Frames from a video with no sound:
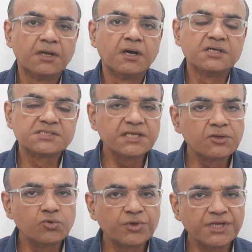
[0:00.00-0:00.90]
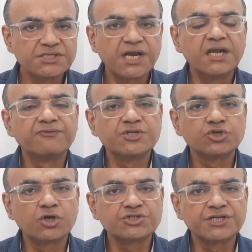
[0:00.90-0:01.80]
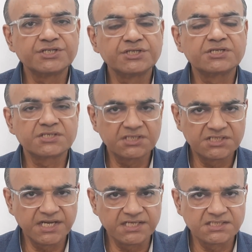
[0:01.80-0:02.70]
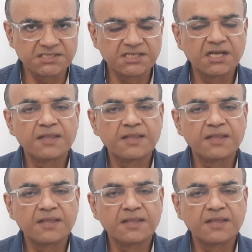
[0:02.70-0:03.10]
A sick looking child with short stature suggests